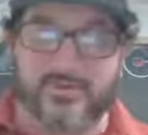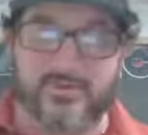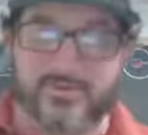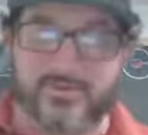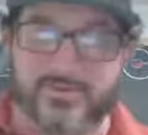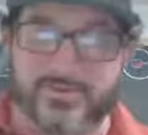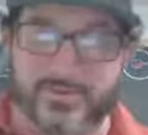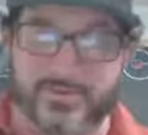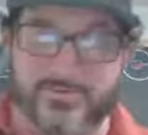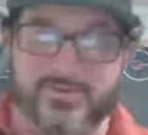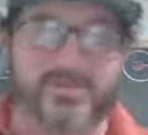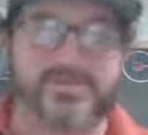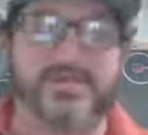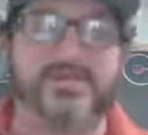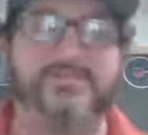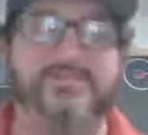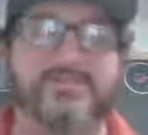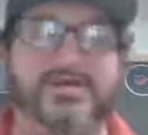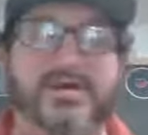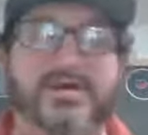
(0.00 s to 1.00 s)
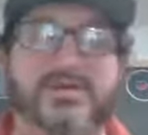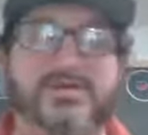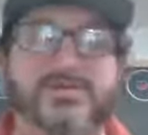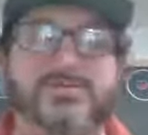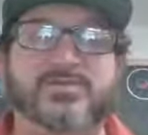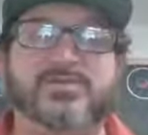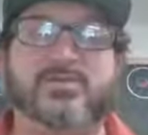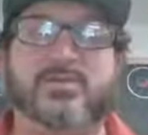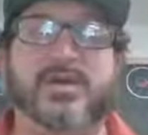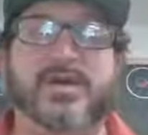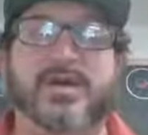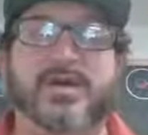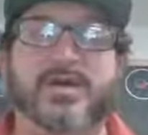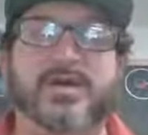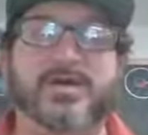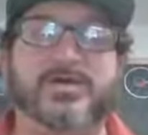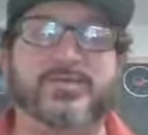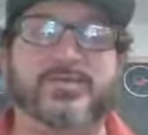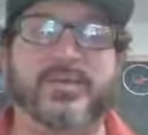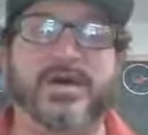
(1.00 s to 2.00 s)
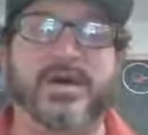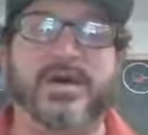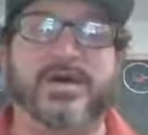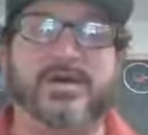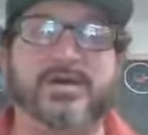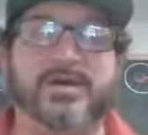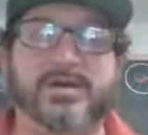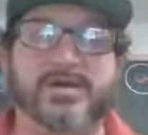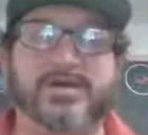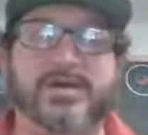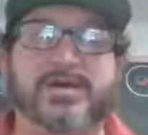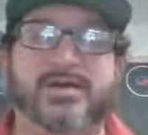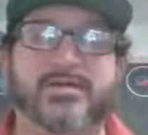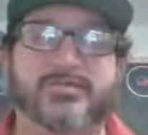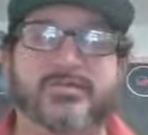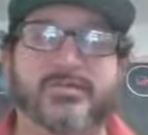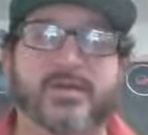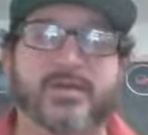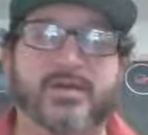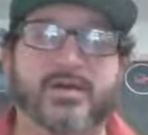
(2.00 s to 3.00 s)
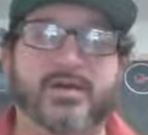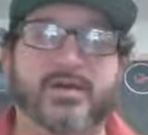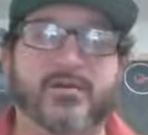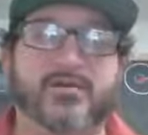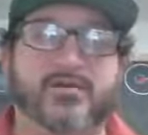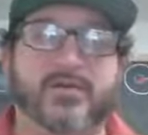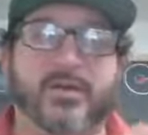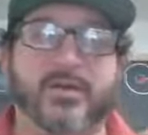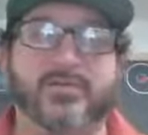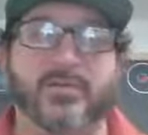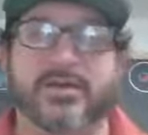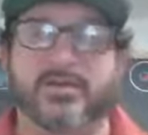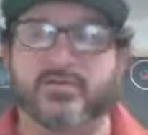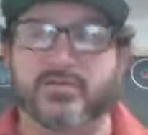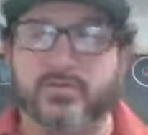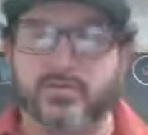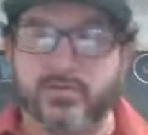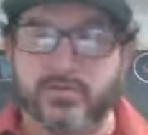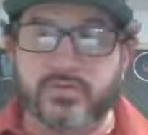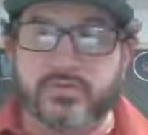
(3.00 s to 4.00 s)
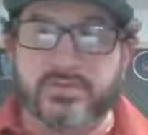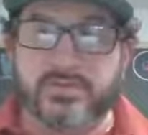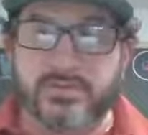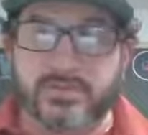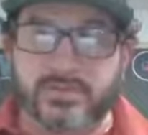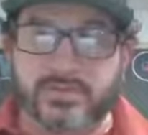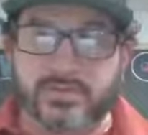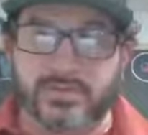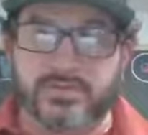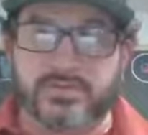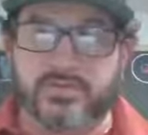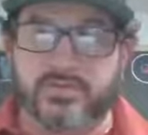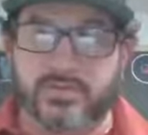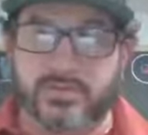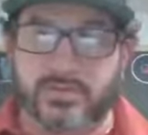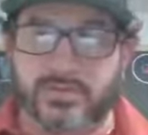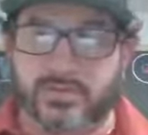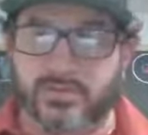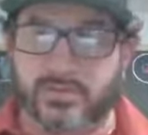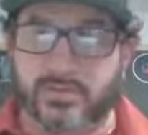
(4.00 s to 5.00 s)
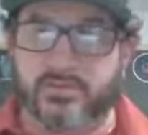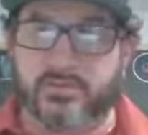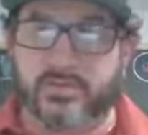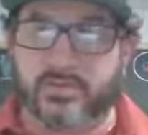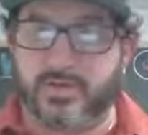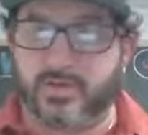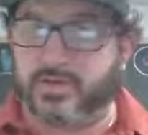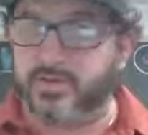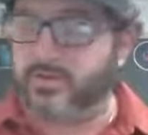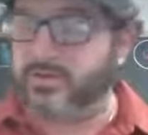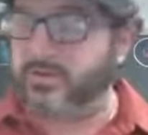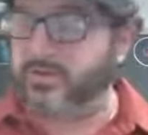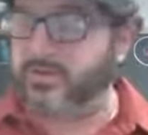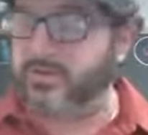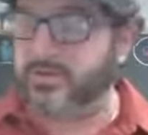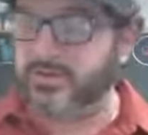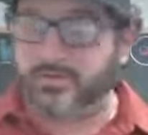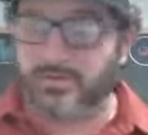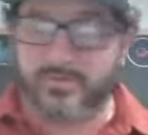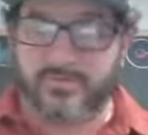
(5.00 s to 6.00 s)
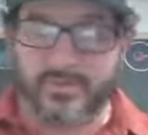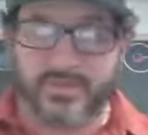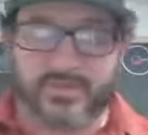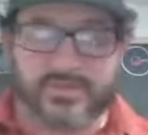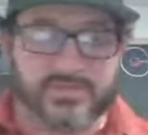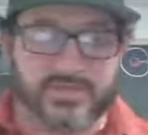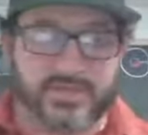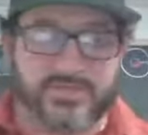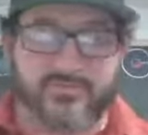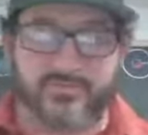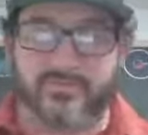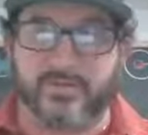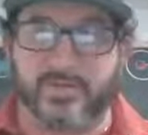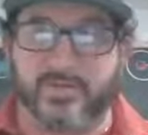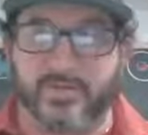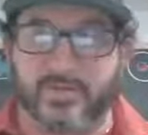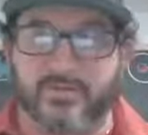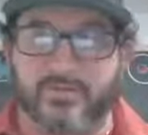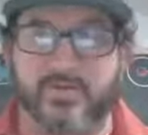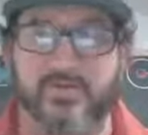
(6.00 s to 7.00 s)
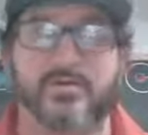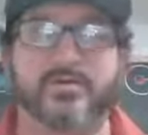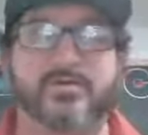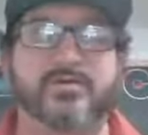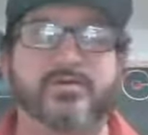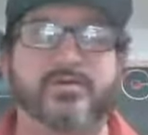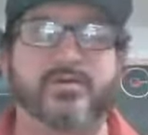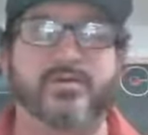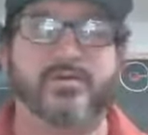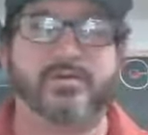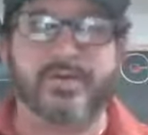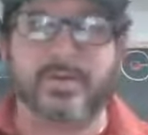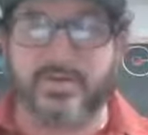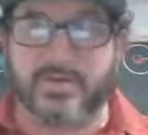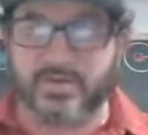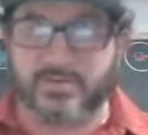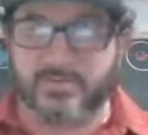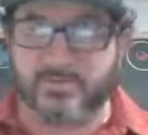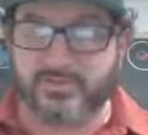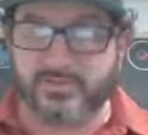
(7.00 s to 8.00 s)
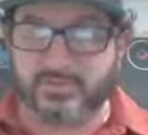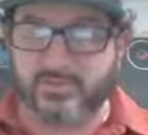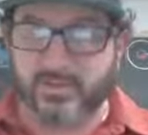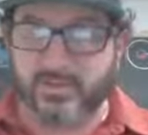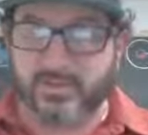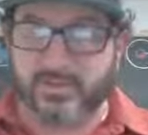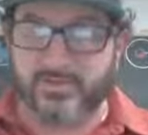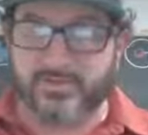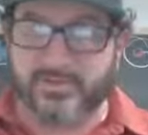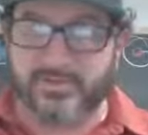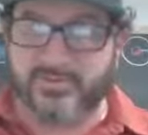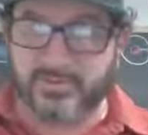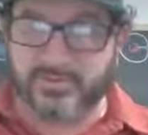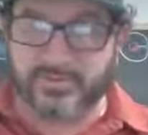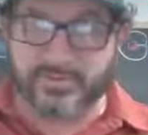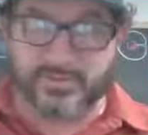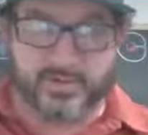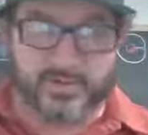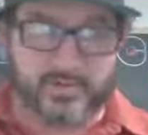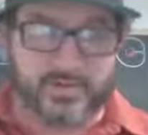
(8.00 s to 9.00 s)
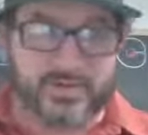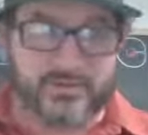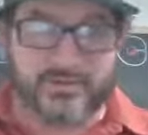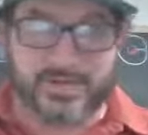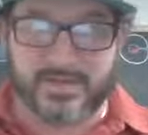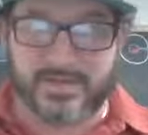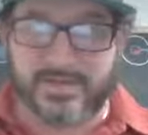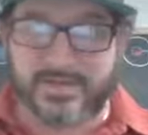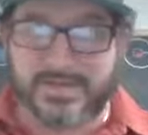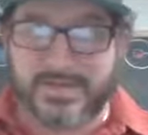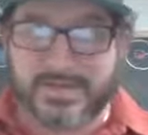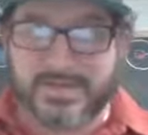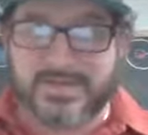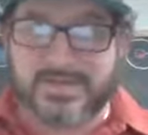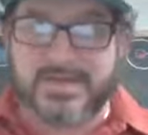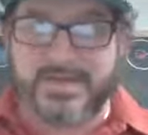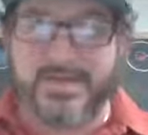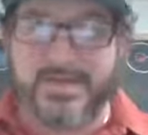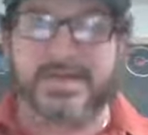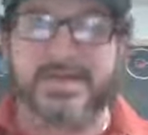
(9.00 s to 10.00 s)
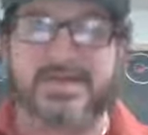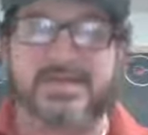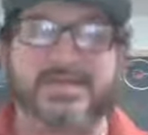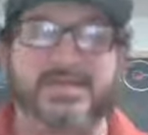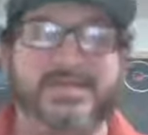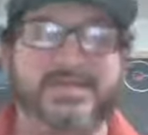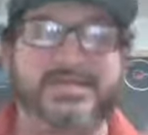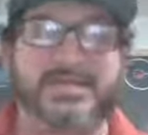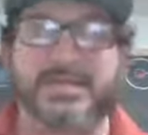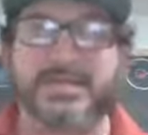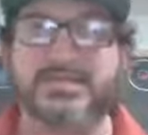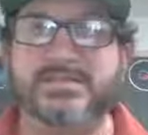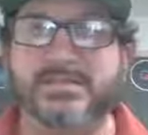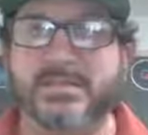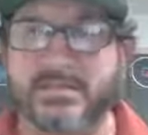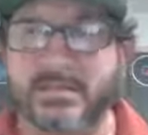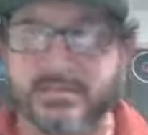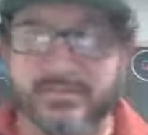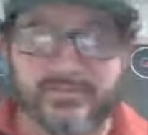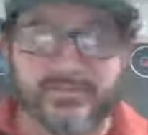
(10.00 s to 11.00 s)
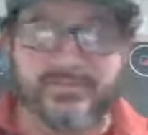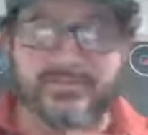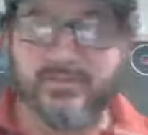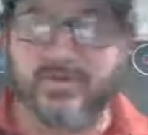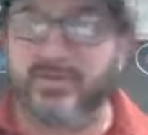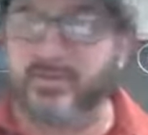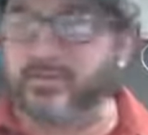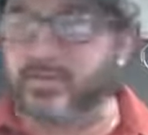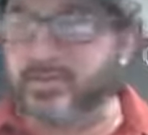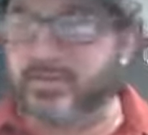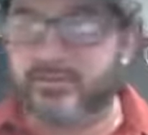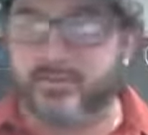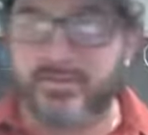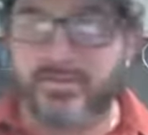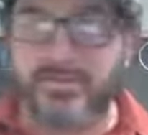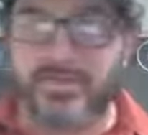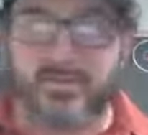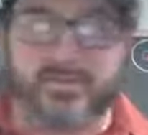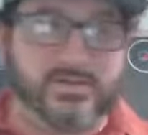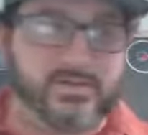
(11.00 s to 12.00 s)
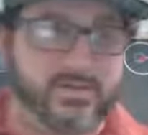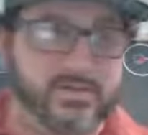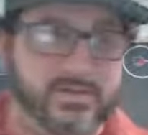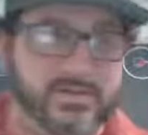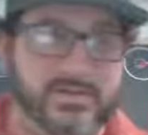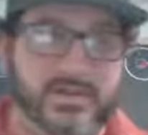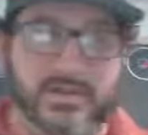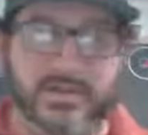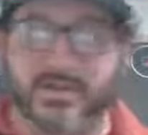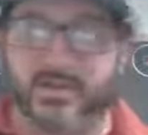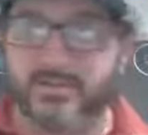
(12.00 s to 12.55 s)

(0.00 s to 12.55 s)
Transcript: of my favorites, I found this wine back probably about 2 years or so ago. One of my buddies down in Florida brought it to the hotel I was running the beverage program at, and I tasted it, fell in love immediately, and